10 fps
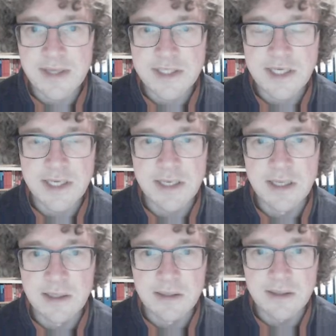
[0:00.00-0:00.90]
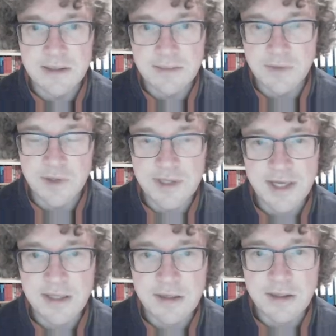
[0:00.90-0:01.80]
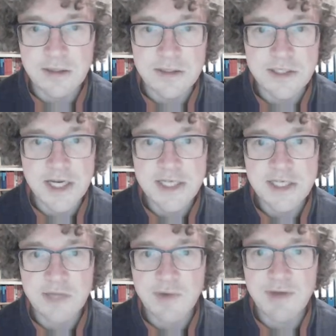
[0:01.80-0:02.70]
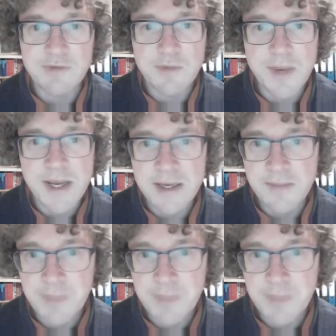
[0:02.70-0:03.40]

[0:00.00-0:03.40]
That's a little technical change that we have to make,